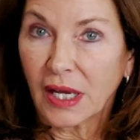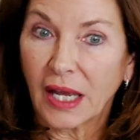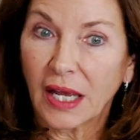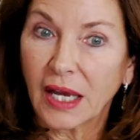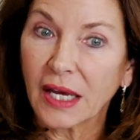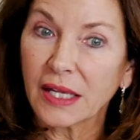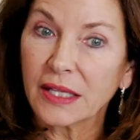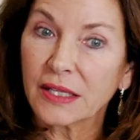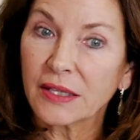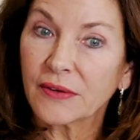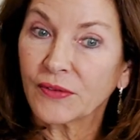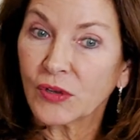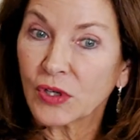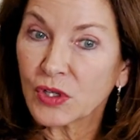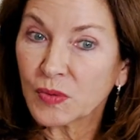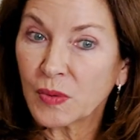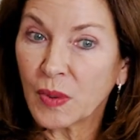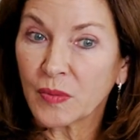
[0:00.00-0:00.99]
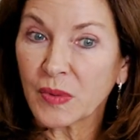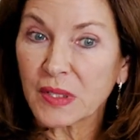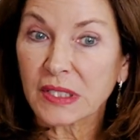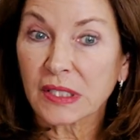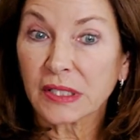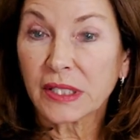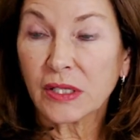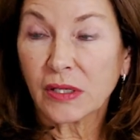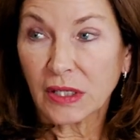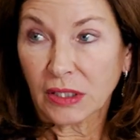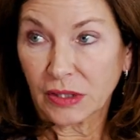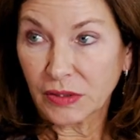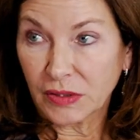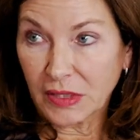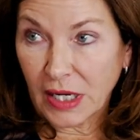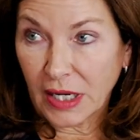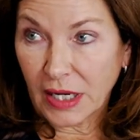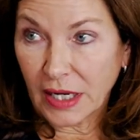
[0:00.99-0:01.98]
And the first one was
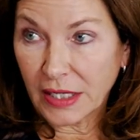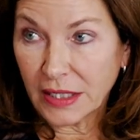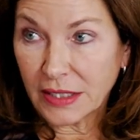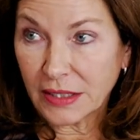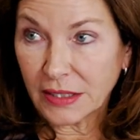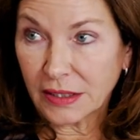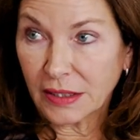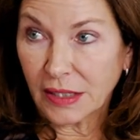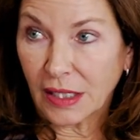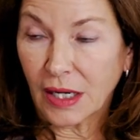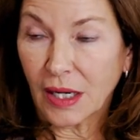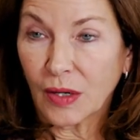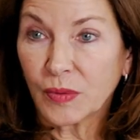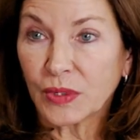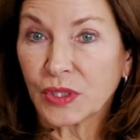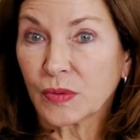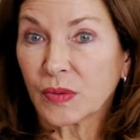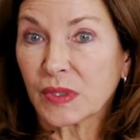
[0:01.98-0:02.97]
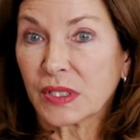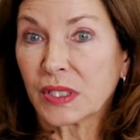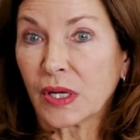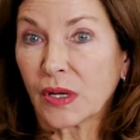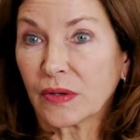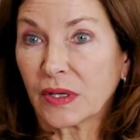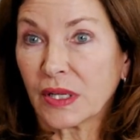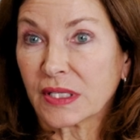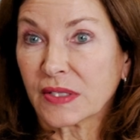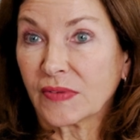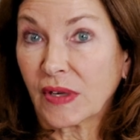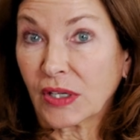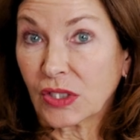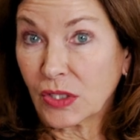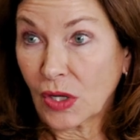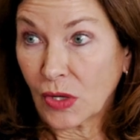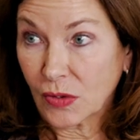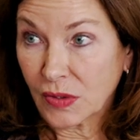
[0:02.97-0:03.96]
liraglutide, which was known as
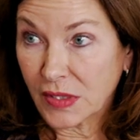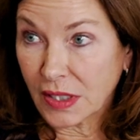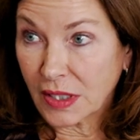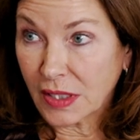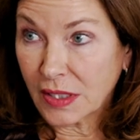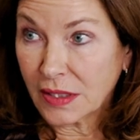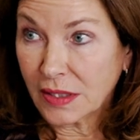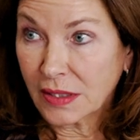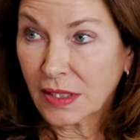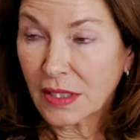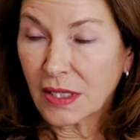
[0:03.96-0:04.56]
Victoza,